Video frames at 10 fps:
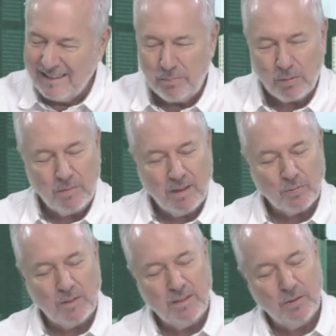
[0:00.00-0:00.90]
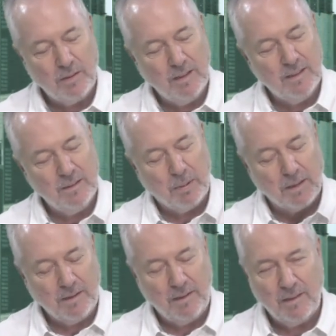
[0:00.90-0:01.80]
Por un casual,
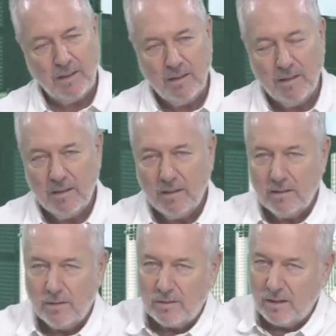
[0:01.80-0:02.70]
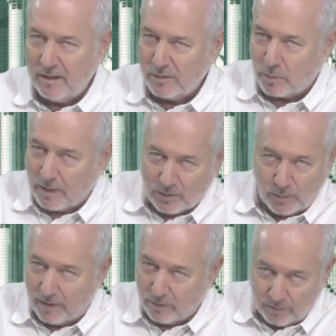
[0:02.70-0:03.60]
para decir, no tendrías por
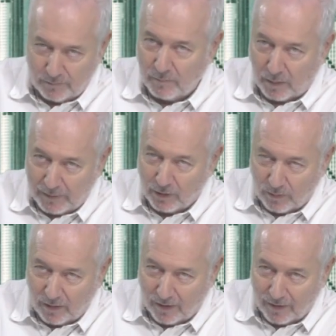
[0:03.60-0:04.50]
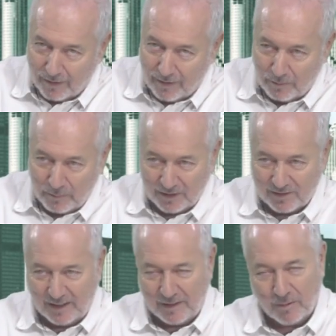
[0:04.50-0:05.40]
casual algún amigo en el
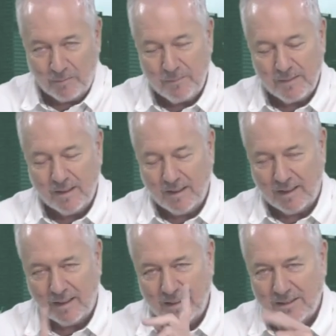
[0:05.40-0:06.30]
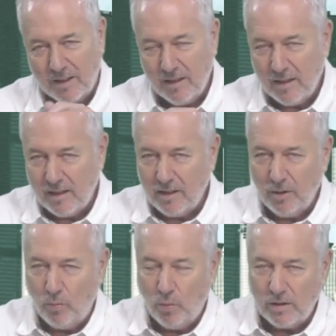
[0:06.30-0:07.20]
ministerio. In English,
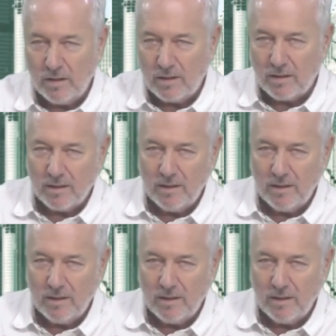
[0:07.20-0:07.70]
you wouldn't